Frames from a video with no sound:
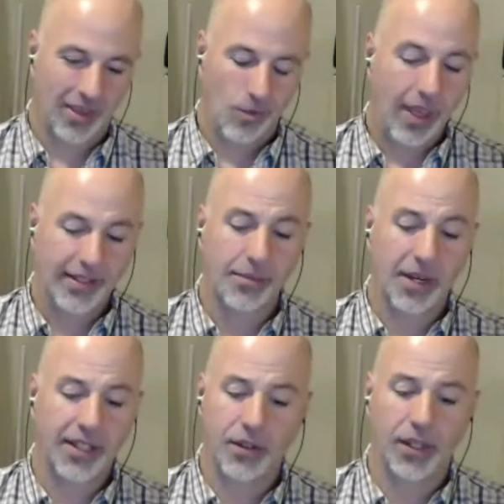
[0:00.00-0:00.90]
It's
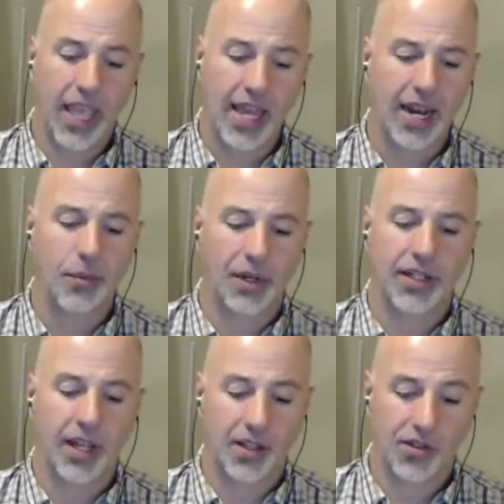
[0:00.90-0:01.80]
something I do again, and I would
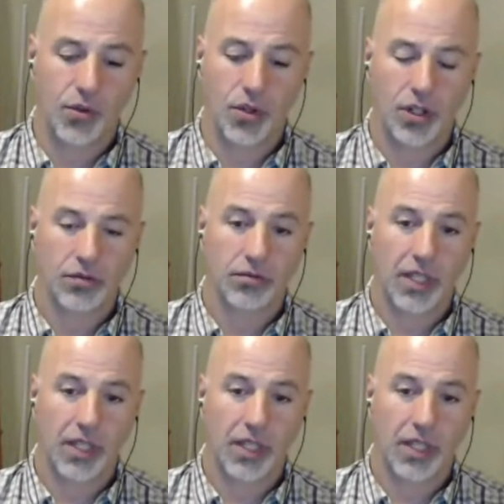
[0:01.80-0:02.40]
have done it sooner.